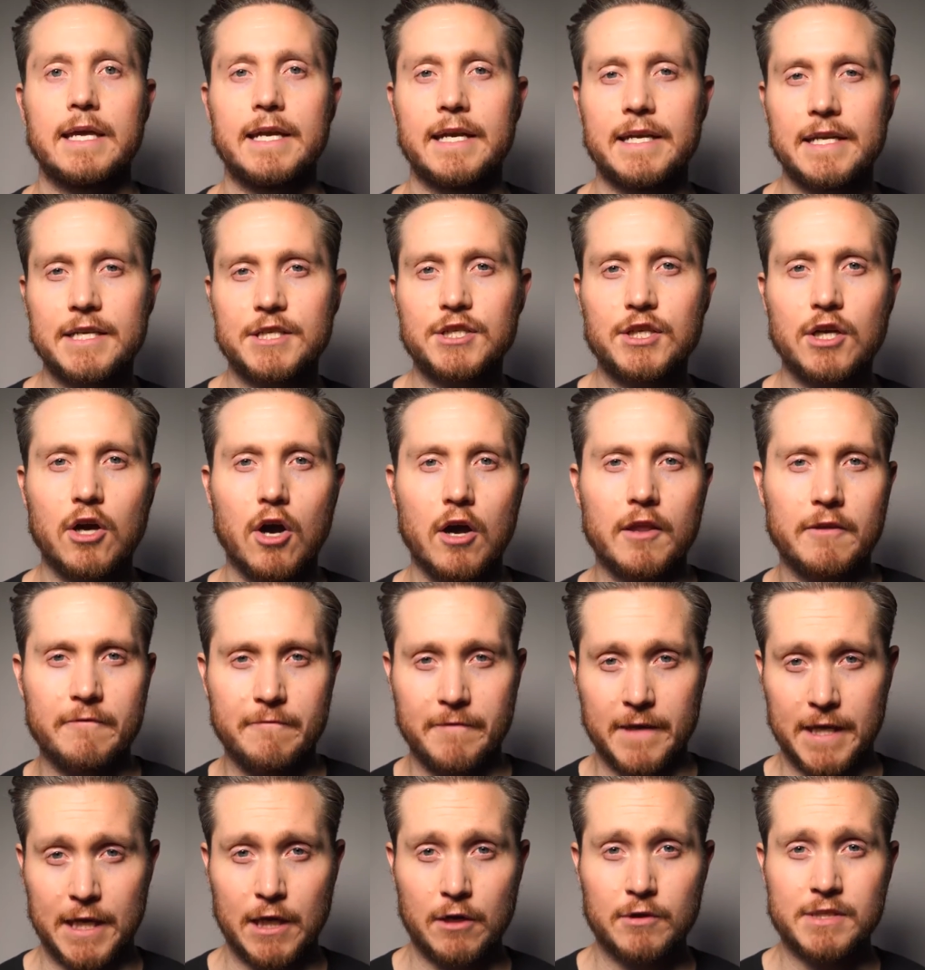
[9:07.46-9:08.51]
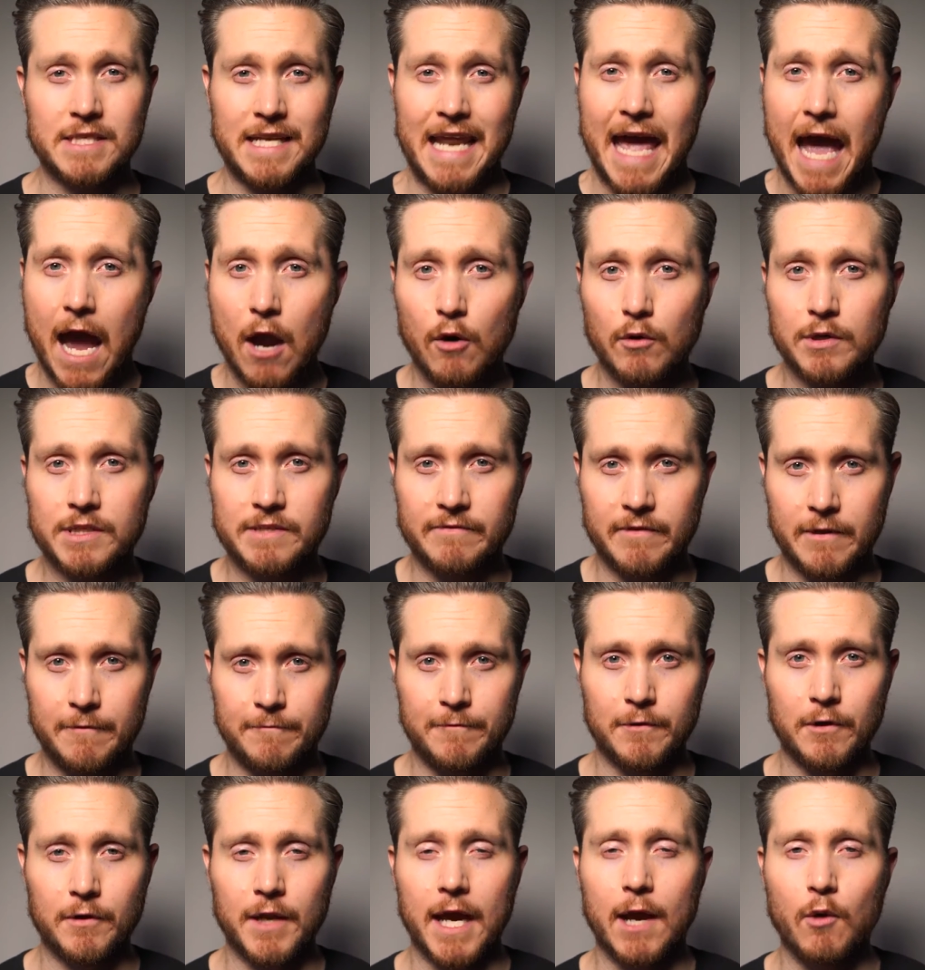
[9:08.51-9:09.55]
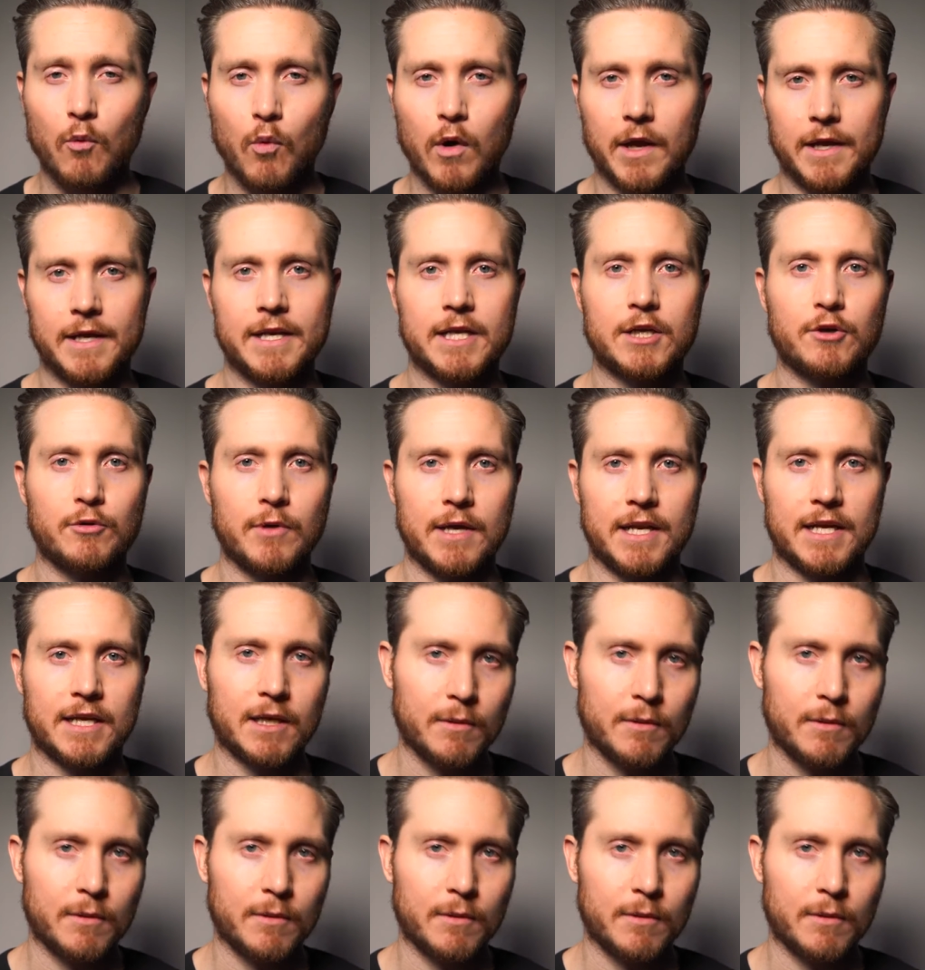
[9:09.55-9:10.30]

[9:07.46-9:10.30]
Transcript: In addition to all the videos and hours of infield, I wanted to create a